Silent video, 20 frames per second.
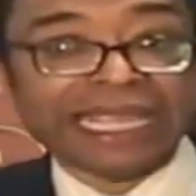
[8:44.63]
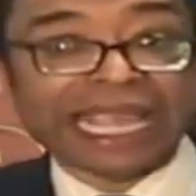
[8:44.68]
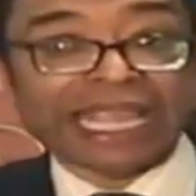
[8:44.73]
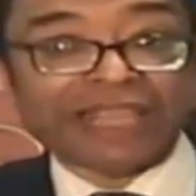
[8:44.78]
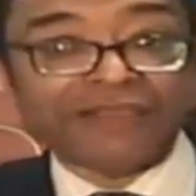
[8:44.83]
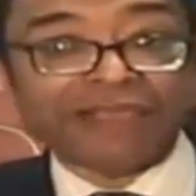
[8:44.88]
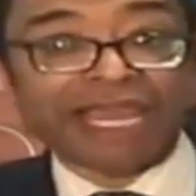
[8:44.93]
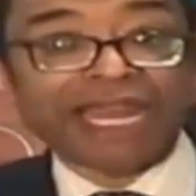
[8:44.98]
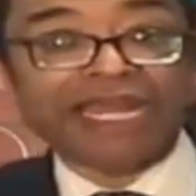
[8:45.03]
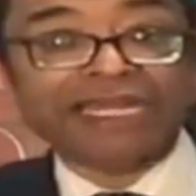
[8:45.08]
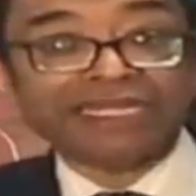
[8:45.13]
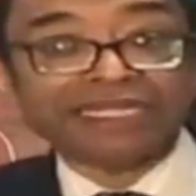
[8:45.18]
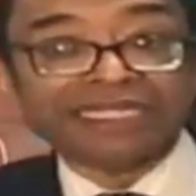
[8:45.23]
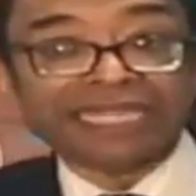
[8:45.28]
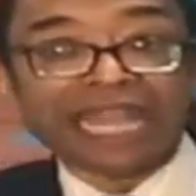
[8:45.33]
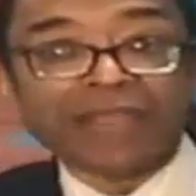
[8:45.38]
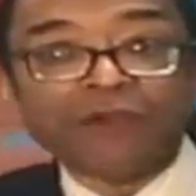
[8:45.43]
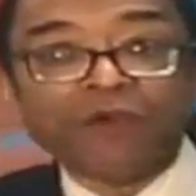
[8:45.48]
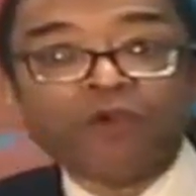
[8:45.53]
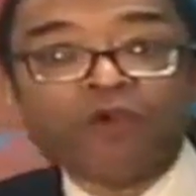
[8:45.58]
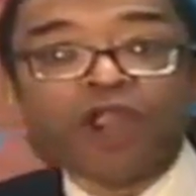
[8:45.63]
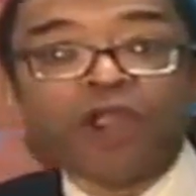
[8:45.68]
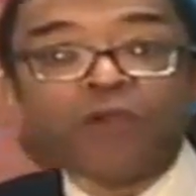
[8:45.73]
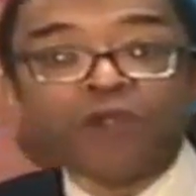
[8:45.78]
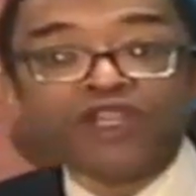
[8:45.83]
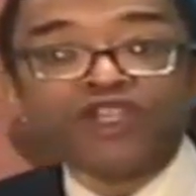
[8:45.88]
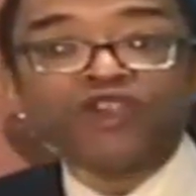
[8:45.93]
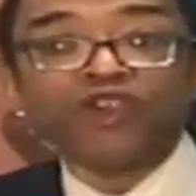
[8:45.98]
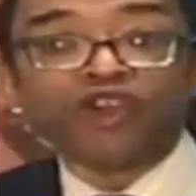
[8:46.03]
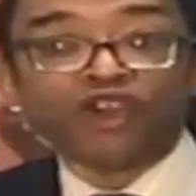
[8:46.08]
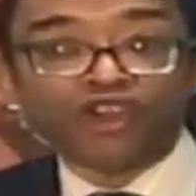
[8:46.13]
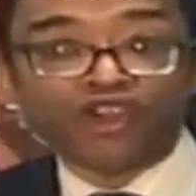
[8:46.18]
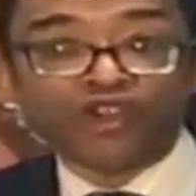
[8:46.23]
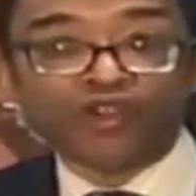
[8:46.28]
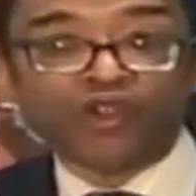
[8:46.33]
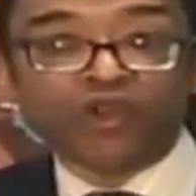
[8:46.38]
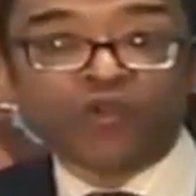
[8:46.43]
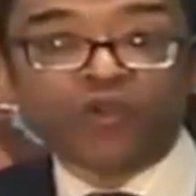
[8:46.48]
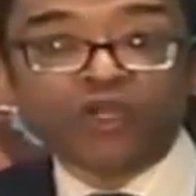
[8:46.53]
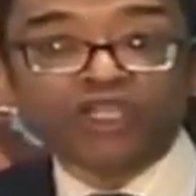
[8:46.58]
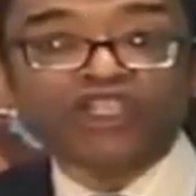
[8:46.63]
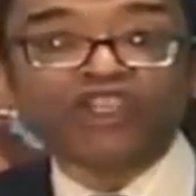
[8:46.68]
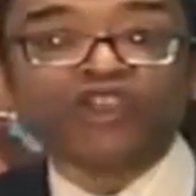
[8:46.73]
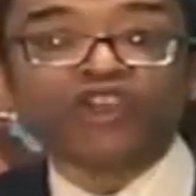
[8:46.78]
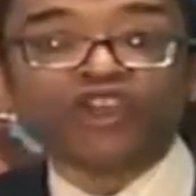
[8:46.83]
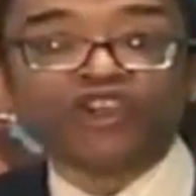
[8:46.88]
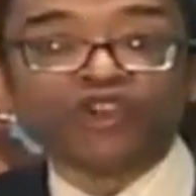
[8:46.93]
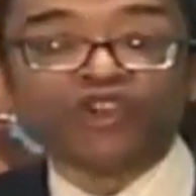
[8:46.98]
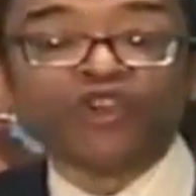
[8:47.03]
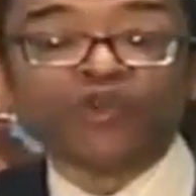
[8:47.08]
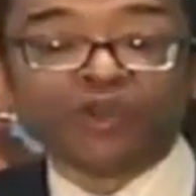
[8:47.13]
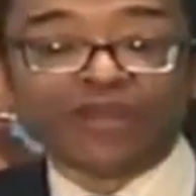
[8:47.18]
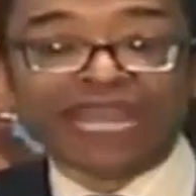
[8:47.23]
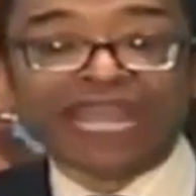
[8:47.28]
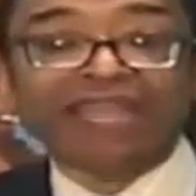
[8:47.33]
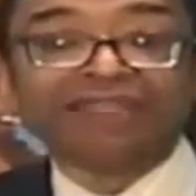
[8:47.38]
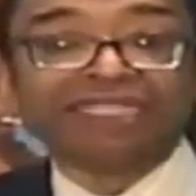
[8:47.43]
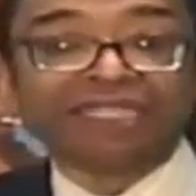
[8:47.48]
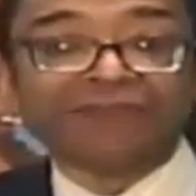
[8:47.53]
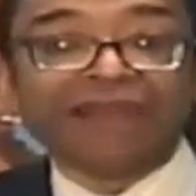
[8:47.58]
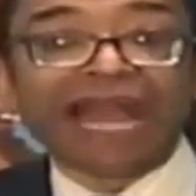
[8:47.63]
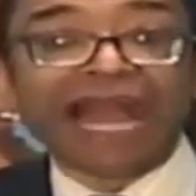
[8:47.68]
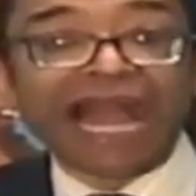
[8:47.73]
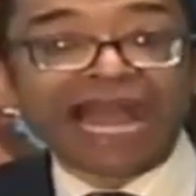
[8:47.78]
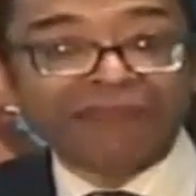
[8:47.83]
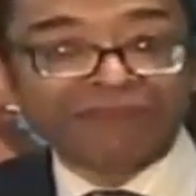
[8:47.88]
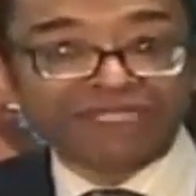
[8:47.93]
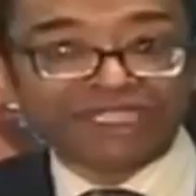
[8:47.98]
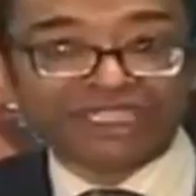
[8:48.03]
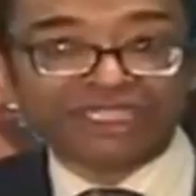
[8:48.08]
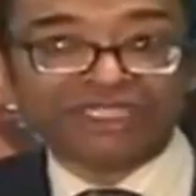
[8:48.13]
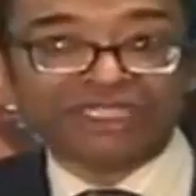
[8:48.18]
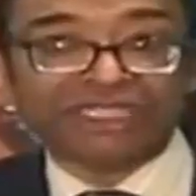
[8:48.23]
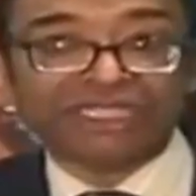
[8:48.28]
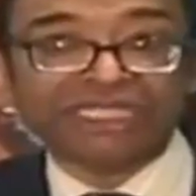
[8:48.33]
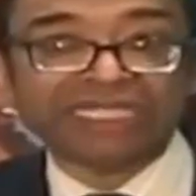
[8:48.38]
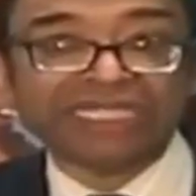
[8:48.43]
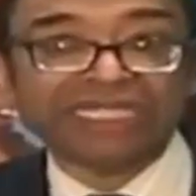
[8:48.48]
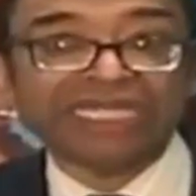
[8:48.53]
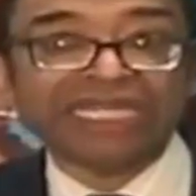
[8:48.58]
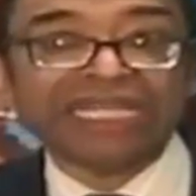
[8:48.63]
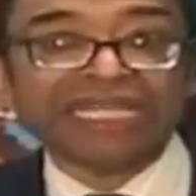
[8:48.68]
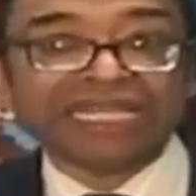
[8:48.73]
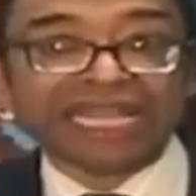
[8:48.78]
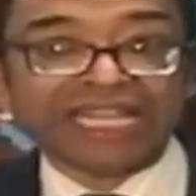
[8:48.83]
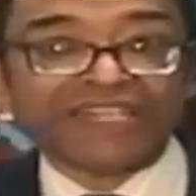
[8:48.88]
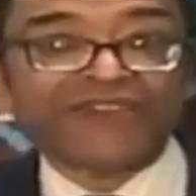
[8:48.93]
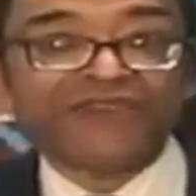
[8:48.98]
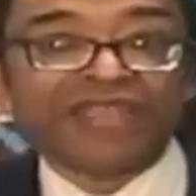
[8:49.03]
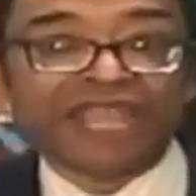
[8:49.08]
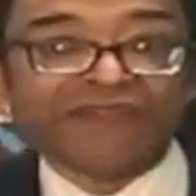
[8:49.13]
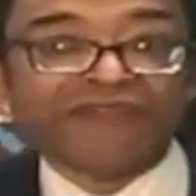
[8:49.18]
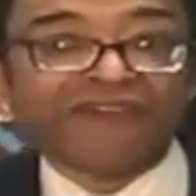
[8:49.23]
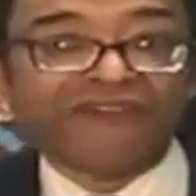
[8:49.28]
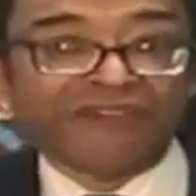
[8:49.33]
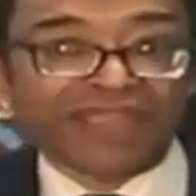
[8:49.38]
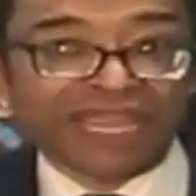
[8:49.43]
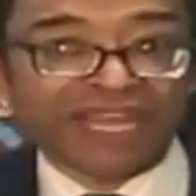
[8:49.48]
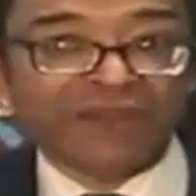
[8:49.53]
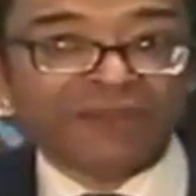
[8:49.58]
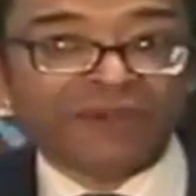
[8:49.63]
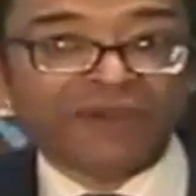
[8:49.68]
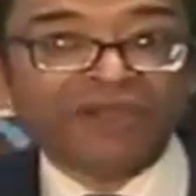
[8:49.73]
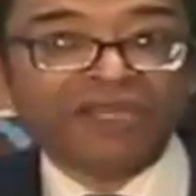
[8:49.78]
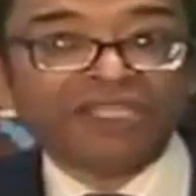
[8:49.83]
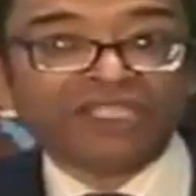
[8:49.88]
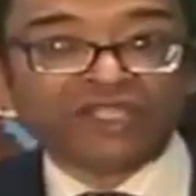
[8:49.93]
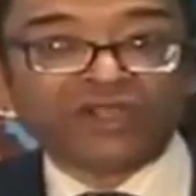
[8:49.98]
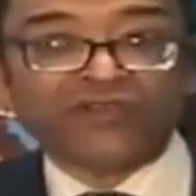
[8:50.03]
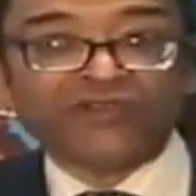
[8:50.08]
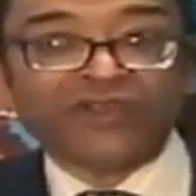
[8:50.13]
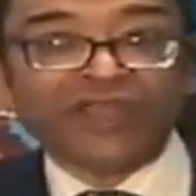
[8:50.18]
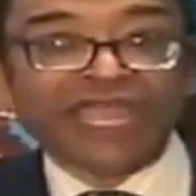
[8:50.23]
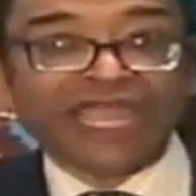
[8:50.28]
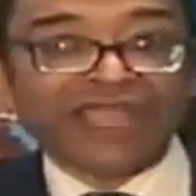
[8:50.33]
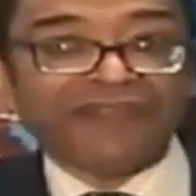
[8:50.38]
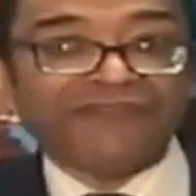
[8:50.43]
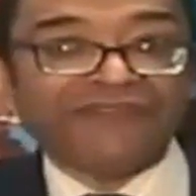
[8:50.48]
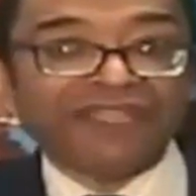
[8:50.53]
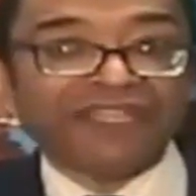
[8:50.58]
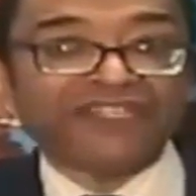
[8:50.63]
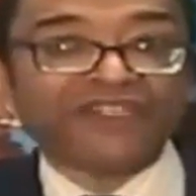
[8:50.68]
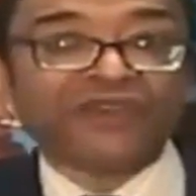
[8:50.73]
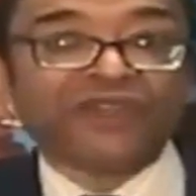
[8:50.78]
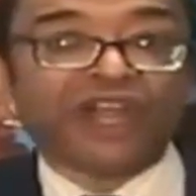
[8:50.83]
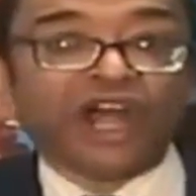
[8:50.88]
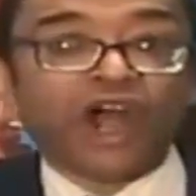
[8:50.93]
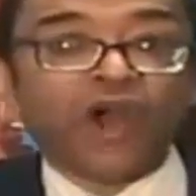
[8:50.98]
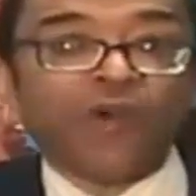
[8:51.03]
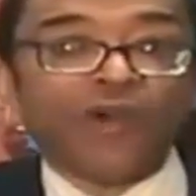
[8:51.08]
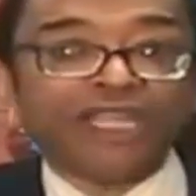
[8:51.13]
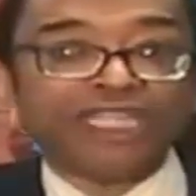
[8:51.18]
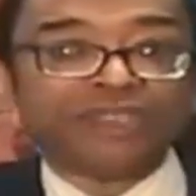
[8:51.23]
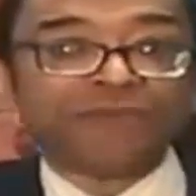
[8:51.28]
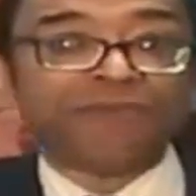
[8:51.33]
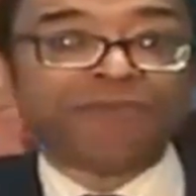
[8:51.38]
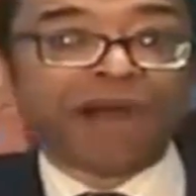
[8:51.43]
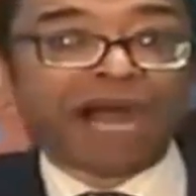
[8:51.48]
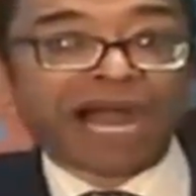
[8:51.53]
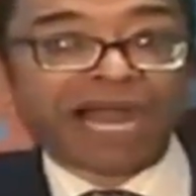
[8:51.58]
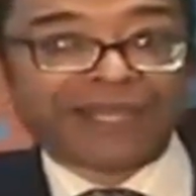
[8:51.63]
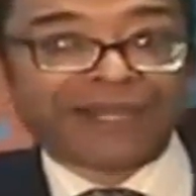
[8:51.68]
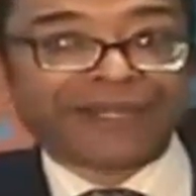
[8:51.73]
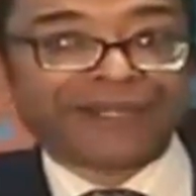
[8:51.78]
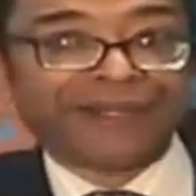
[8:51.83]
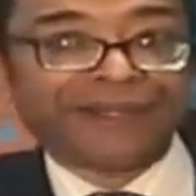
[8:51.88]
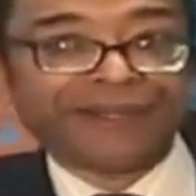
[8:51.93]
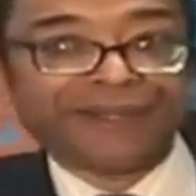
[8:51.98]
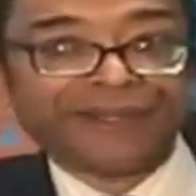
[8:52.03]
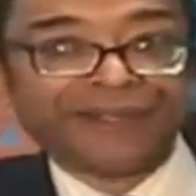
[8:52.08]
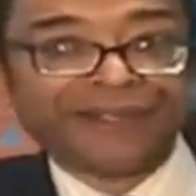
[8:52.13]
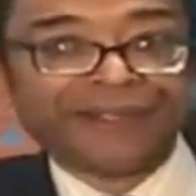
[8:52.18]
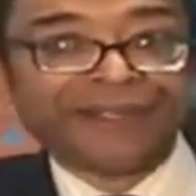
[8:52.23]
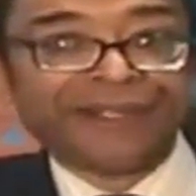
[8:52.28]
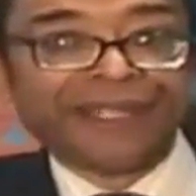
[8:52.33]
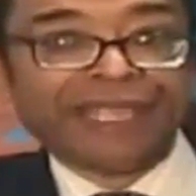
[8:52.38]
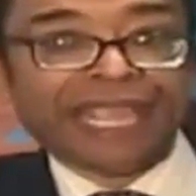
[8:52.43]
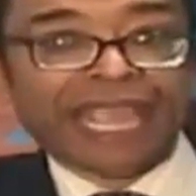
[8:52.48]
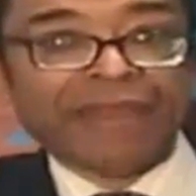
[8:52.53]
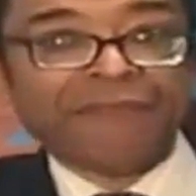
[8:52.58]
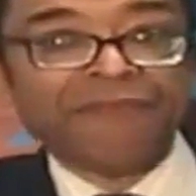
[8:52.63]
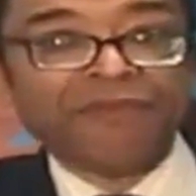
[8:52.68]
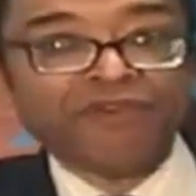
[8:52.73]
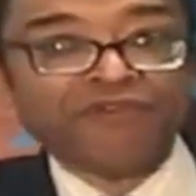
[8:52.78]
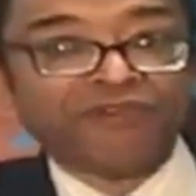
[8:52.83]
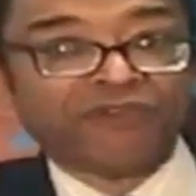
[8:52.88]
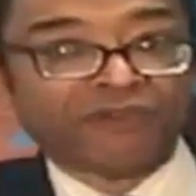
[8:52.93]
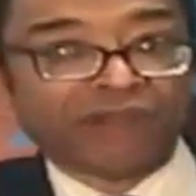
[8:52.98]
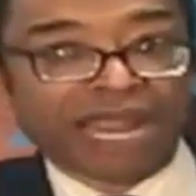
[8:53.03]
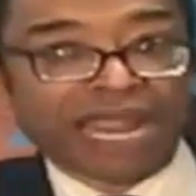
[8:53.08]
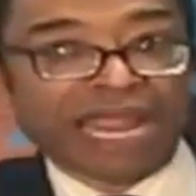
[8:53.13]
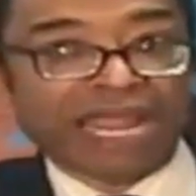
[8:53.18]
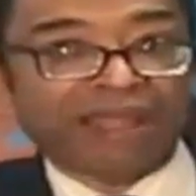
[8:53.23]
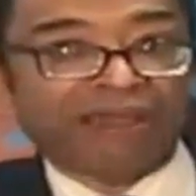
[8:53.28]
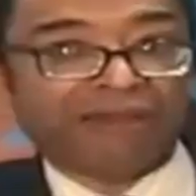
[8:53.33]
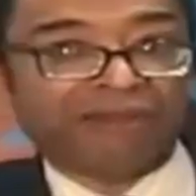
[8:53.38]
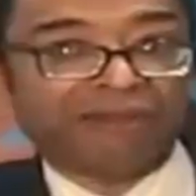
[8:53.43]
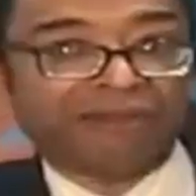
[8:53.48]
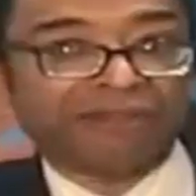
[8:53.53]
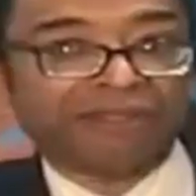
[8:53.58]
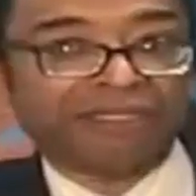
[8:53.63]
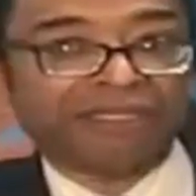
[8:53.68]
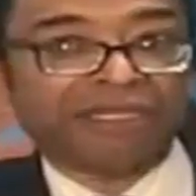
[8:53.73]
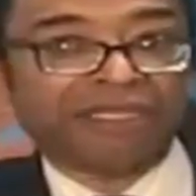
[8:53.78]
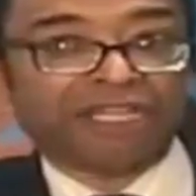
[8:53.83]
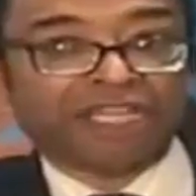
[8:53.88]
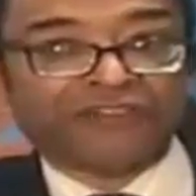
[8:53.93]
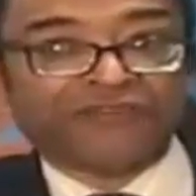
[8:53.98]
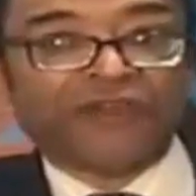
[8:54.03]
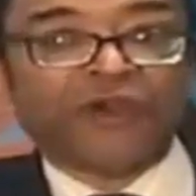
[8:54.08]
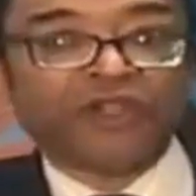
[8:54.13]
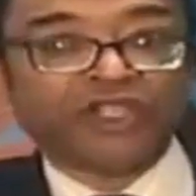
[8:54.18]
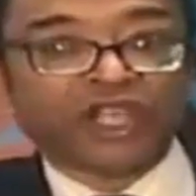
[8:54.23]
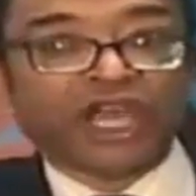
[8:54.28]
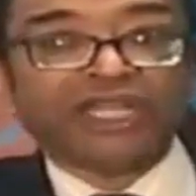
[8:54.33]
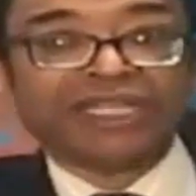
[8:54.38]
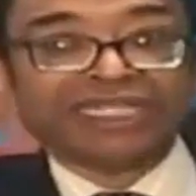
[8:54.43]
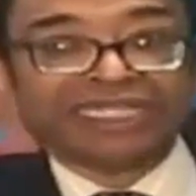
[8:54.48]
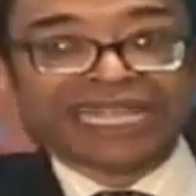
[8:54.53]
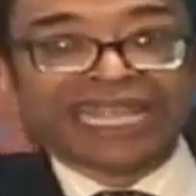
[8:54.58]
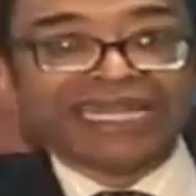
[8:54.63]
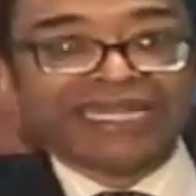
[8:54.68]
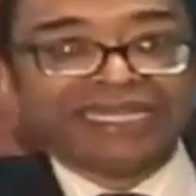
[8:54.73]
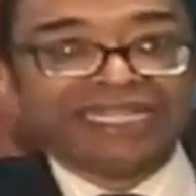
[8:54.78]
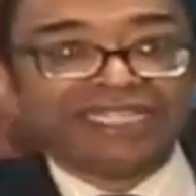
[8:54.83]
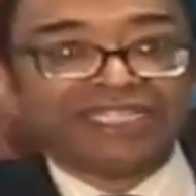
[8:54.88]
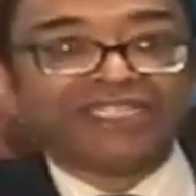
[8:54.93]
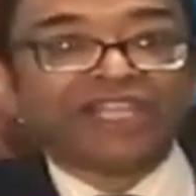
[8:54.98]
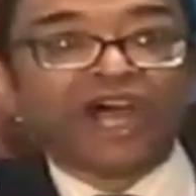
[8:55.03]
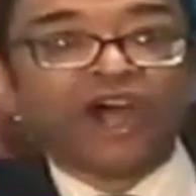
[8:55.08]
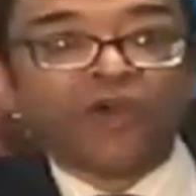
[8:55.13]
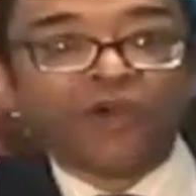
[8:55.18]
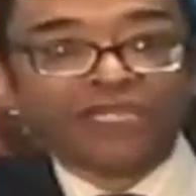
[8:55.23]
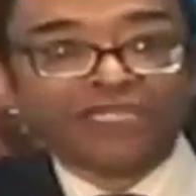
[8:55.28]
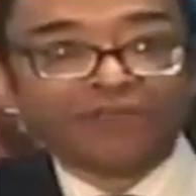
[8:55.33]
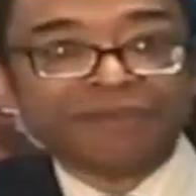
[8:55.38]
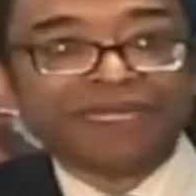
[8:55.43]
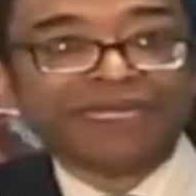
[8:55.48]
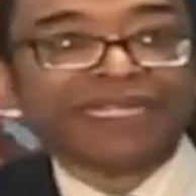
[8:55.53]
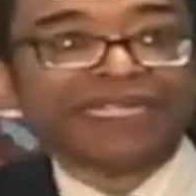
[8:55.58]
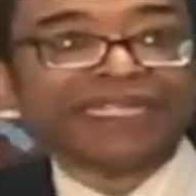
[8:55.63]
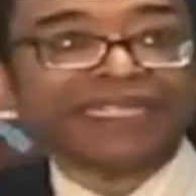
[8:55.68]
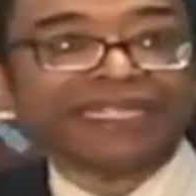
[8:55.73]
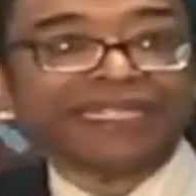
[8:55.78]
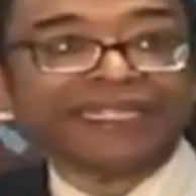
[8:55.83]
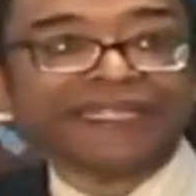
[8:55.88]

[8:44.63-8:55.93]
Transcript: And you got to understand, where were you going to do and what you're going to do. You want to have some options that you have available. So if you have this, you can always barter and move around. Because folks understand that this is always money.